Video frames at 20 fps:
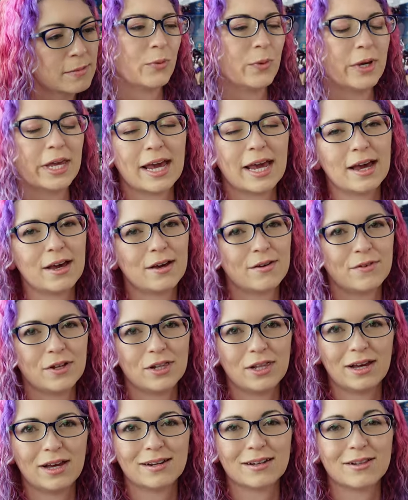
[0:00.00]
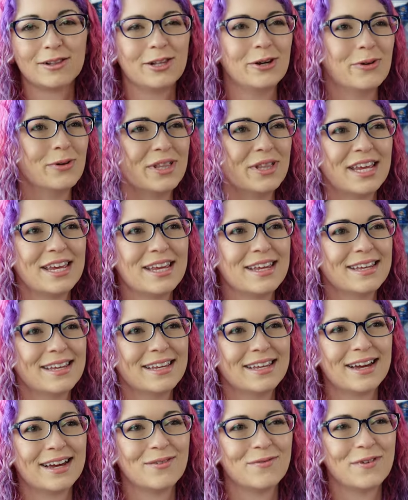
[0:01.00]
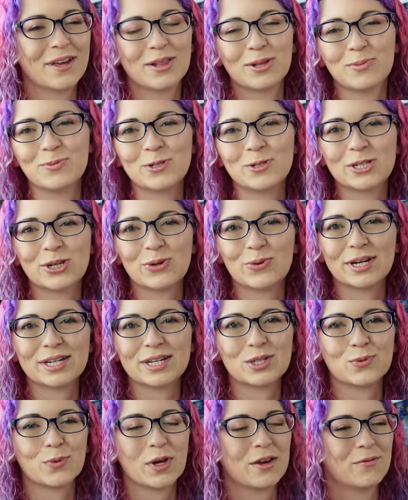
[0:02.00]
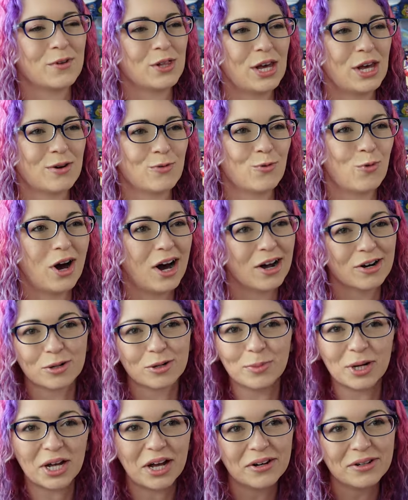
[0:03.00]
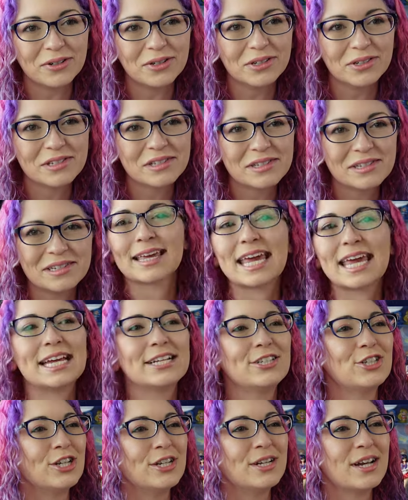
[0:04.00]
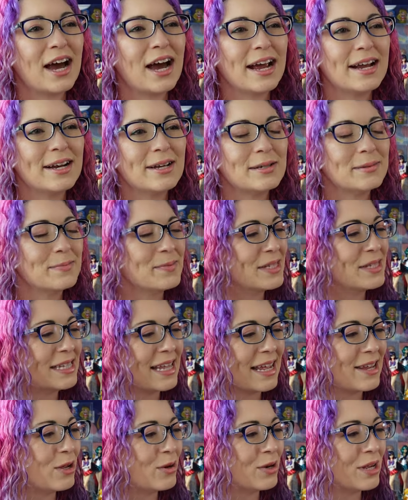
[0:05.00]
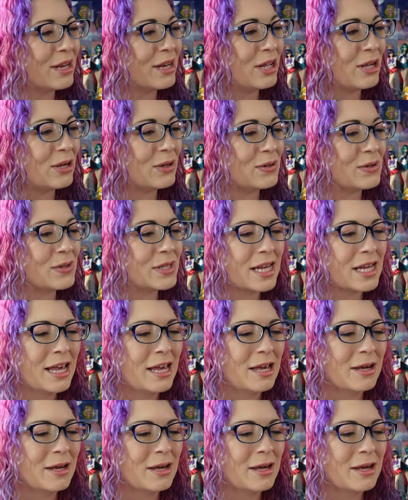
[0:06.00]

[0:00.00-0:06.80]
We have a lot of clothing available to us. We have a lot of water bottles, kitchen items that you can use.